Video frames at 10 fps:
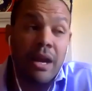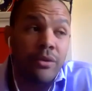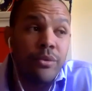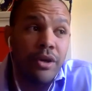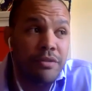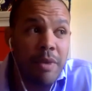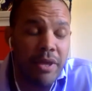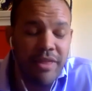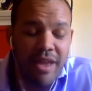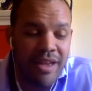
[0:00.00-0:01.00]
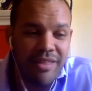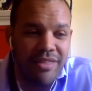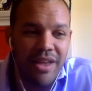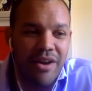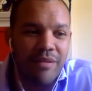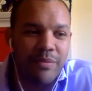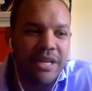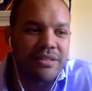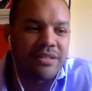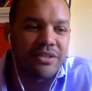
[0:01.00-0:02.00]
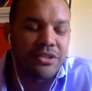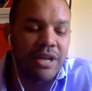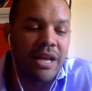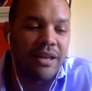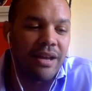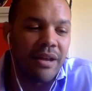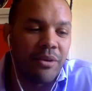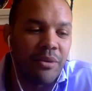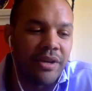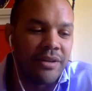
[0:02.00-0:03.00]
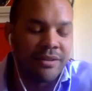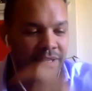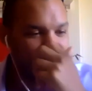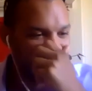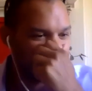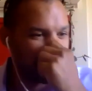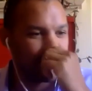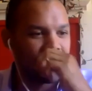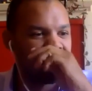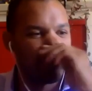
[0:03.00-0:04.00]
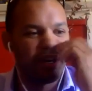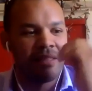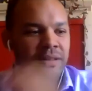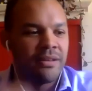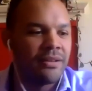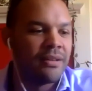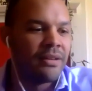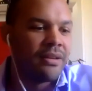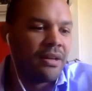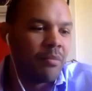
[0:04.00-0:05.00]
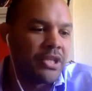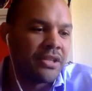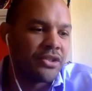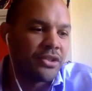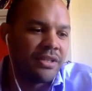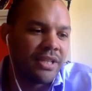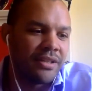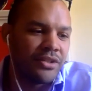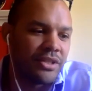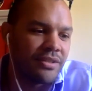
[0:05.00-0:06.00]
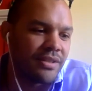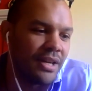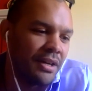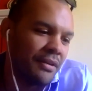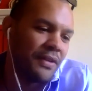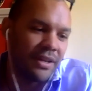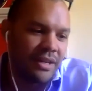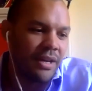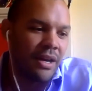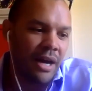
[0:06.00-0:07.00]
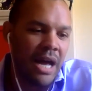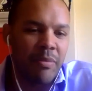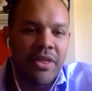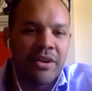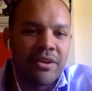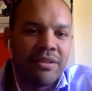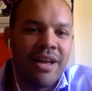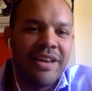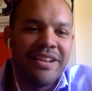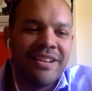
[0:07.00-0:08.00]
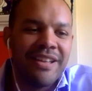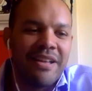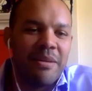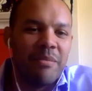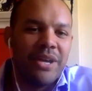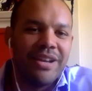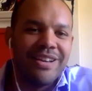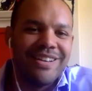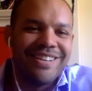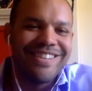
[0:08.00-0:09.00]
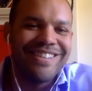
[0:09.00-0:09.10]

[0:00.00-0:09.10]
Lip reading: who knows, maybe they are being intentional. I don't want to necessarily denigrate the potential intelligence of a hypothetical lion, but